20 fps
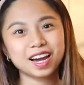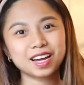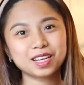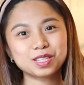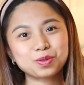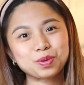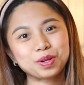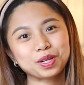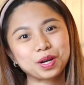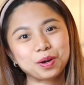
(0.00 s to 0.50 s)

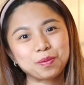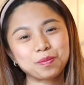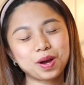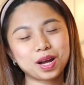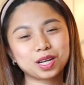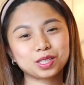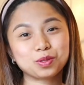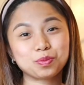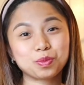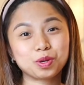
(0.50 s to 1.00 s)
guys, welcome
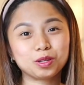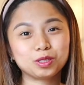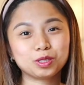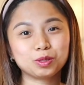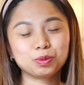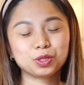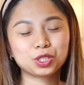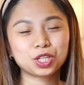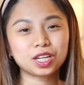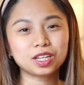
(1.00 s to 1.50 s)
back to my
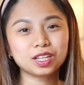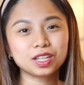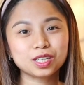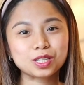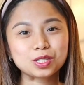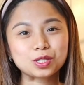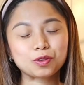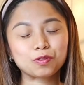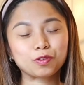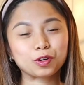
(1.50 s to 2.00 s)
YouTube
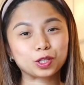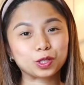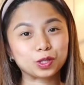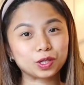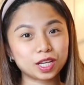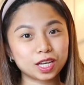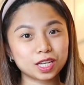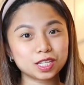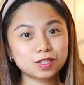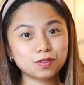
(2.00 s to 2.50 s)
channel. So for
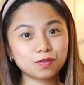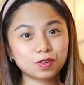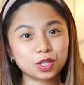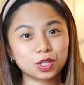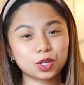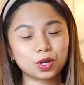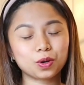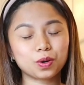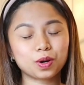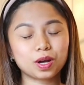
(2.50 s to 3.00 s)
today's
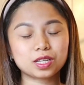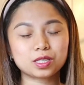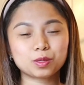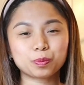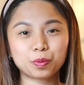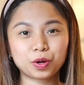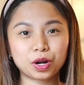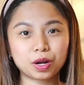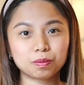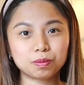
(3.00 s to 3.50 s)
video, as
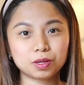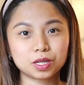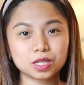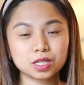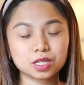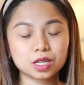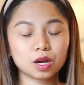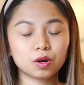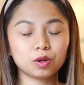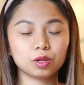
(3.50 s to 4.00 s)

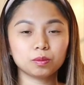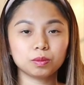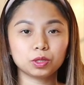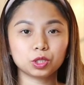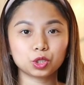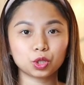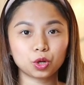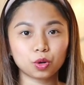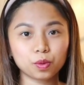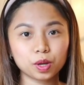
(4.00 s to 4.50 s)
promised, I will
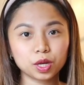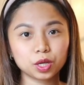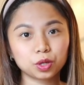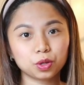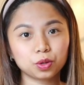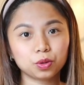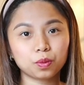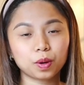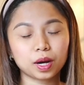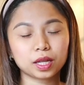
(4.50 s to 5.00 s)
be showing
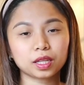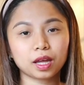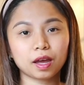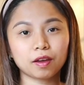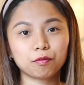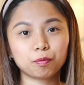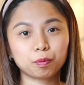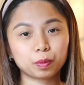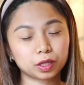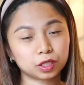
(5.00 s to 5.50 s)
you what
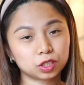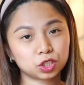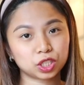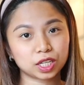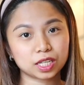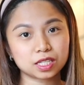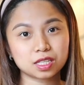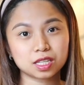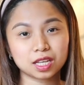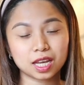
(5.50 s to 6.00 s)
I
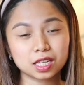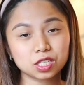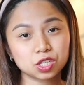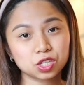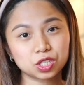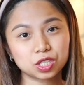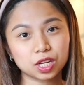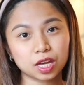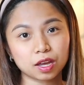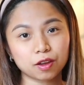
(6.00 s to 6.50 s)
purchased
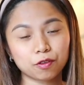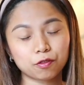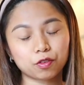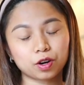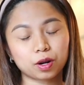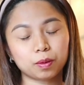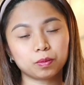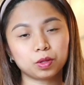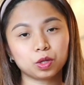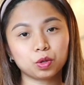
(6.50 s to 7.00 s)
yesterday
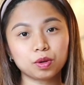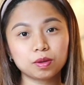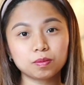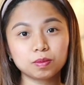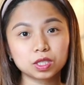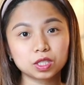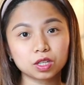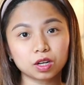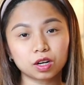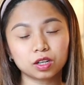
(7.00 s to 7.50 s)
from Louis
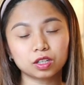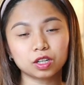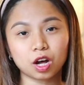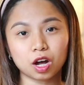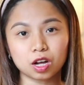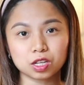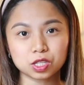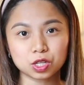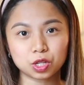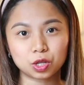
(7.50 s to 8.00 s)
Vuitton
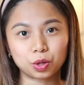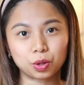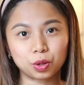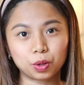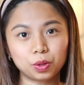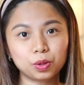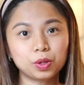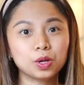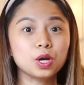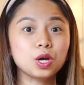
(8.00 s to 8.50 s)

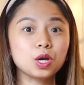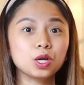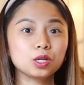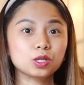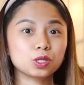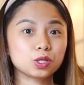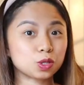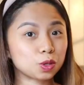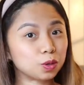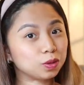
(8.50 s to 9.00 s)
Oslo.
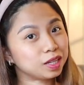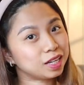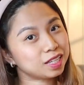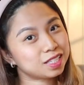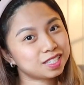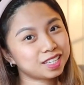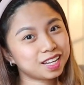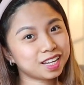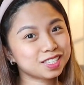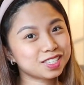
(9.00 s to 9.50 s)
So
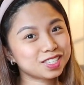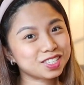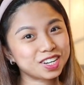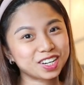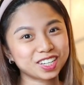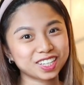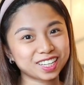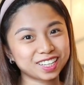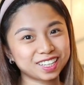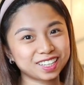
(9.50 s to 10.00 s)
let's get
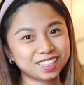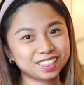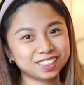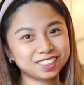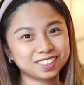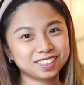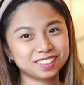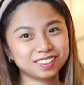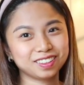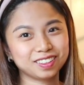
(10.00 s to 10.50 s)

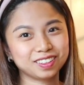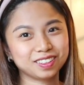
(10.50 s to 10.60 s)
started.